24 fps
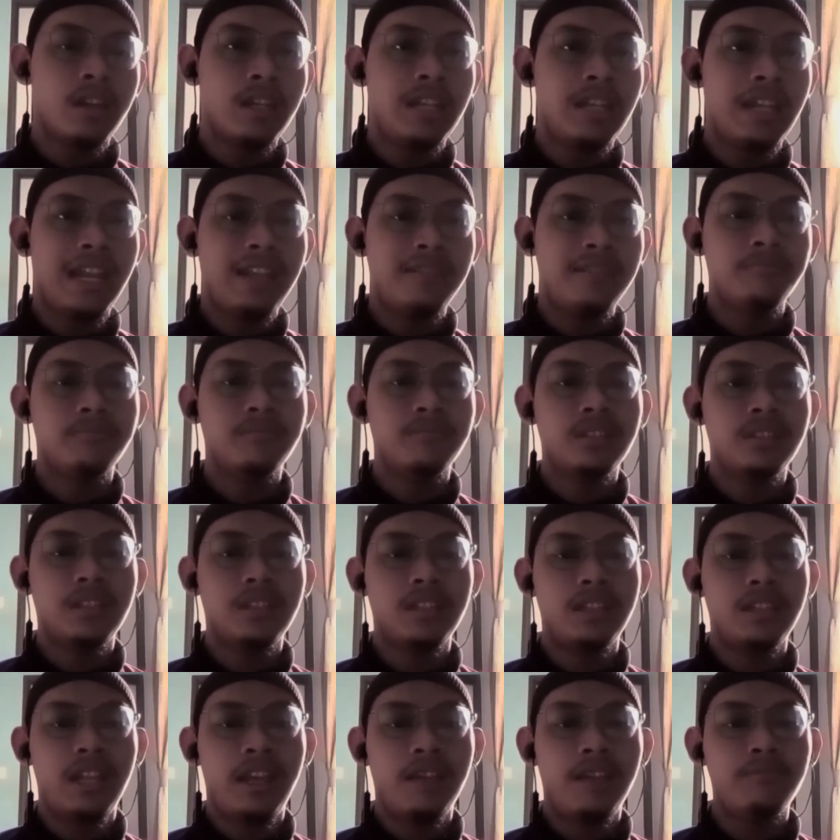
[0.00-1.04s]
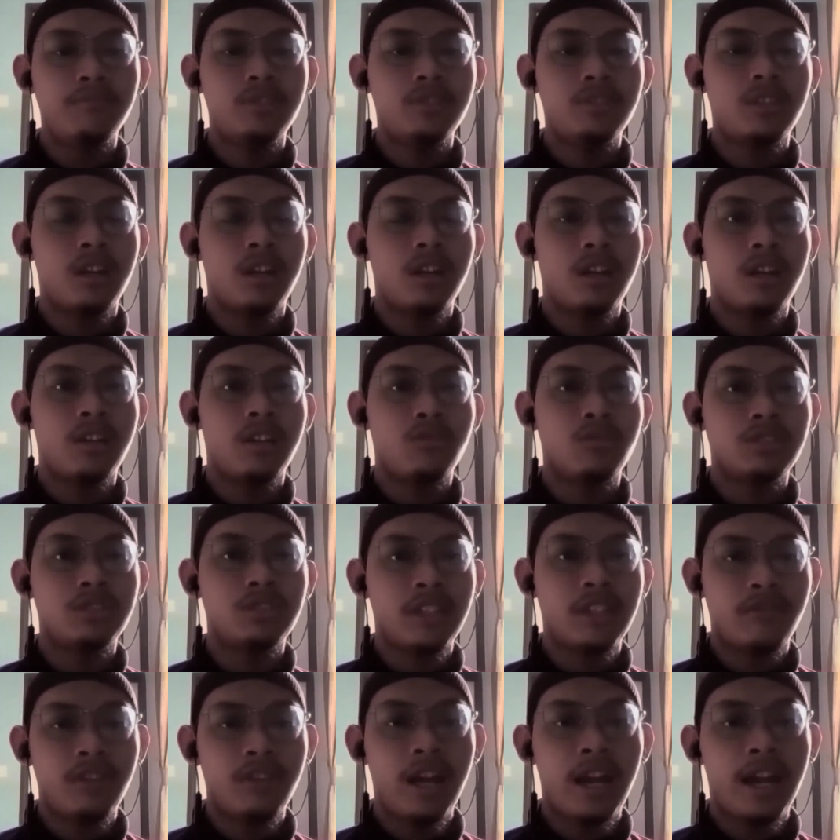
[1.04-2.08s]
It aims to
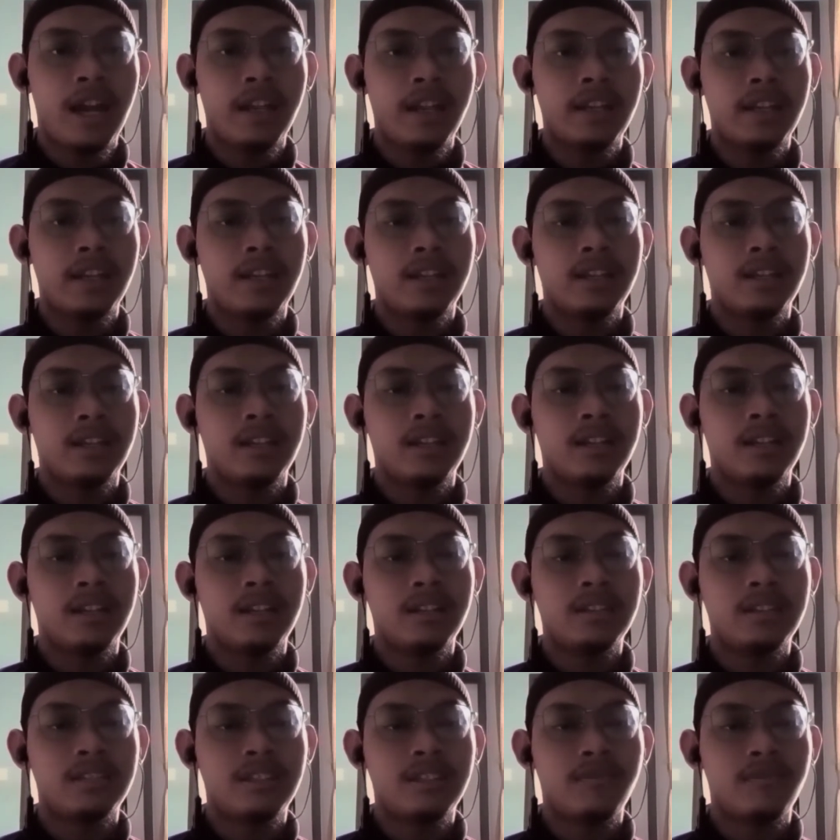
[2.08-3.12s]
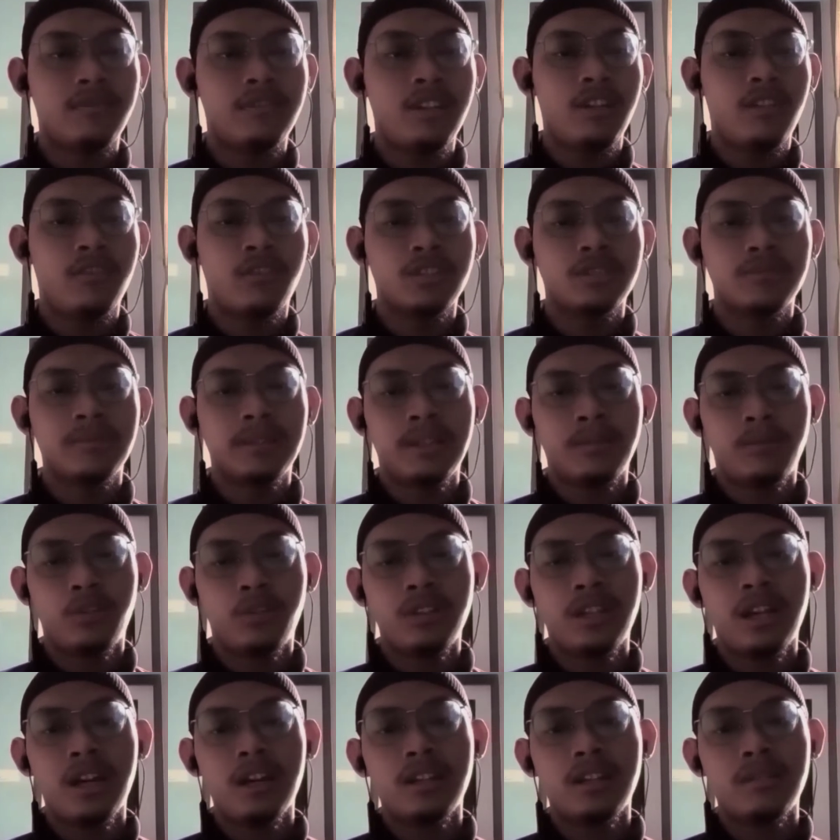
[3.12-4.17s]
safeguard the safety cosmetic
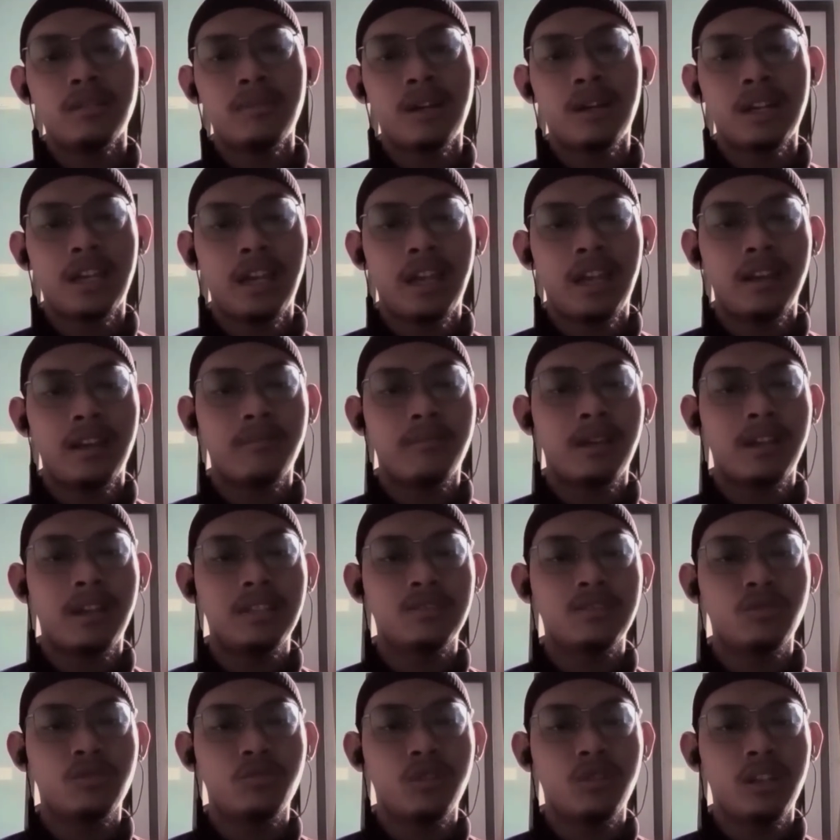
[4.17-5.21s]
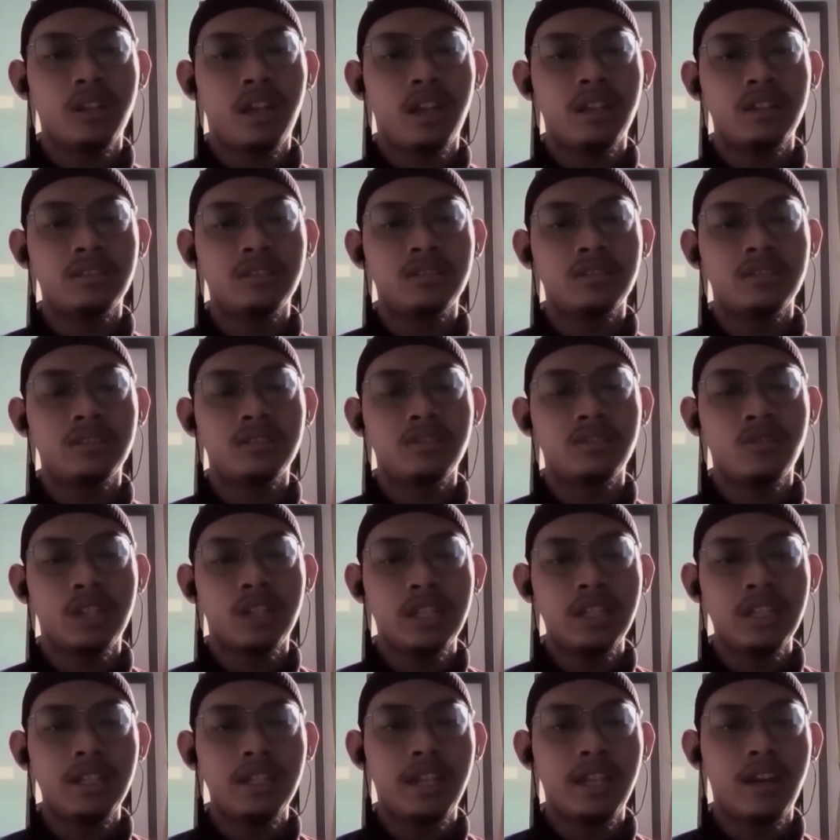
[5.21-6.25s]
product in the market by
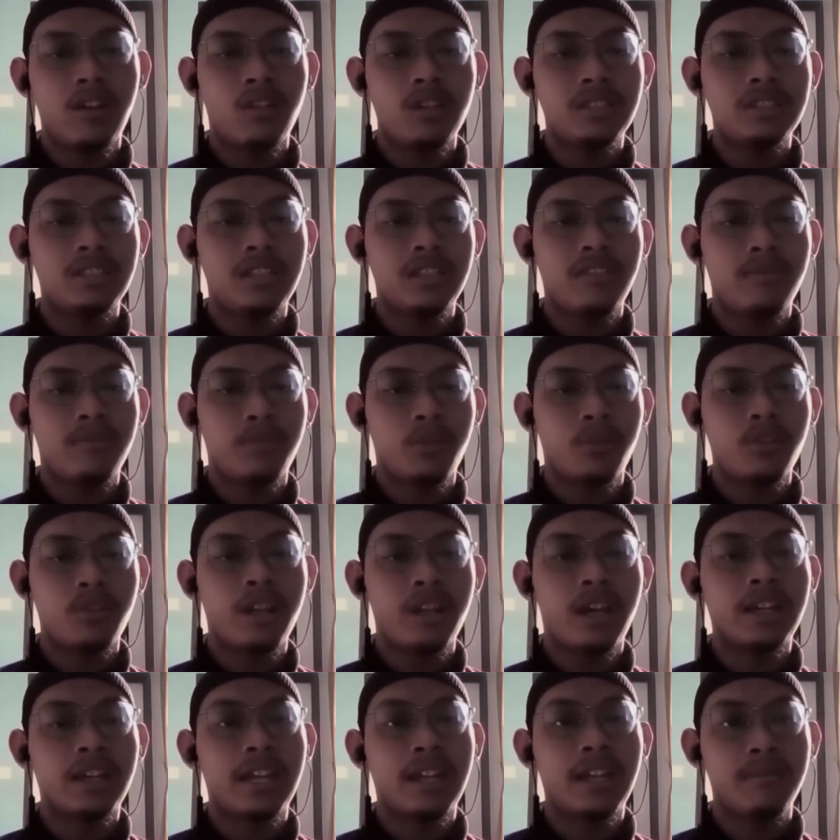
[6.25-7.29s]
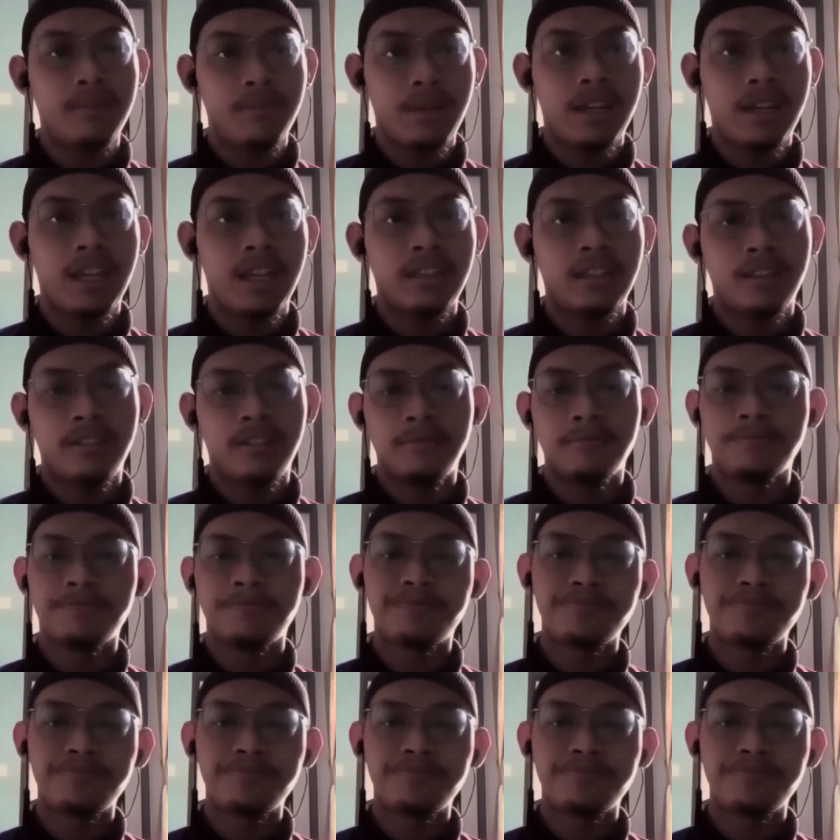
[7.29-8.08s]
ensuring that only safe product can be marketed.